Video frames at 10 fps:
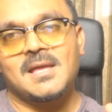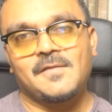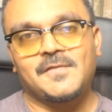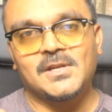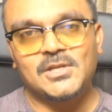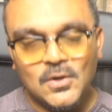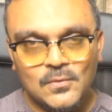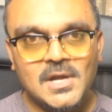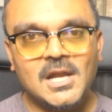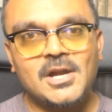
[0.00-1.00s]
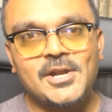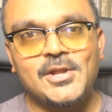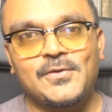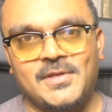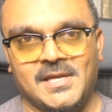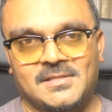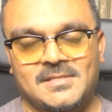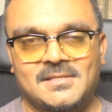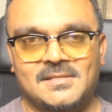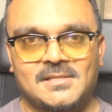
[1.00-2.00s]
If you don't learn new
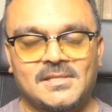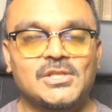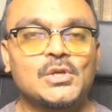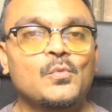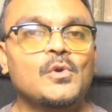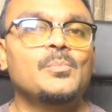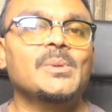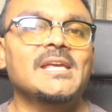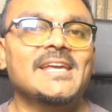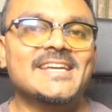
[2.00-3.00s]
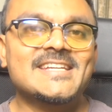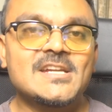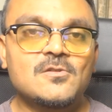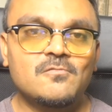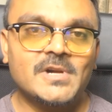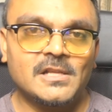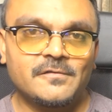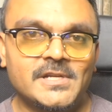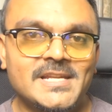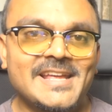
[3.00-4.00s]
things, you will be
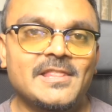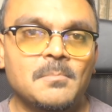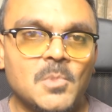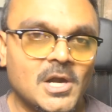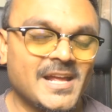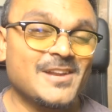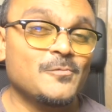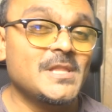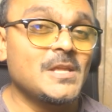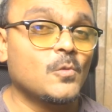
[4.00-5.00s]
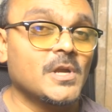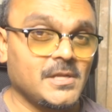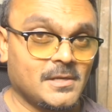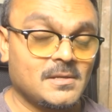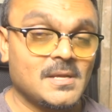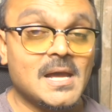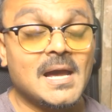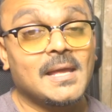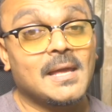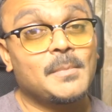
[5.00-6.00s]
irrelevant in the market within 1 year.
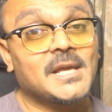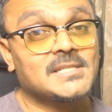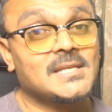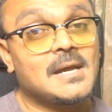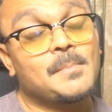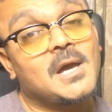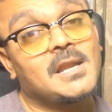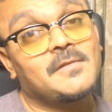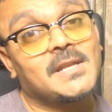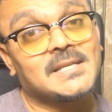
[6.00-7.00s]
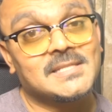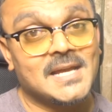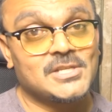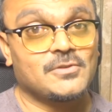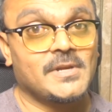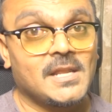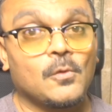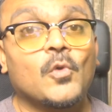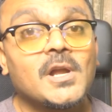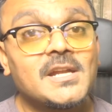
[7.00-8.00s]
I'm not even
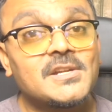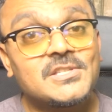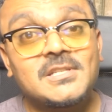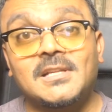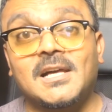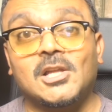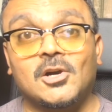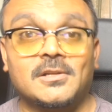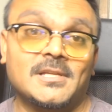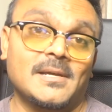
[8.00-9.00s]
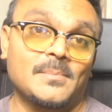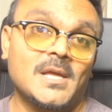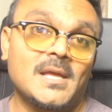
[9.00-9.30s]
exaggerating. 1 year is still a long time.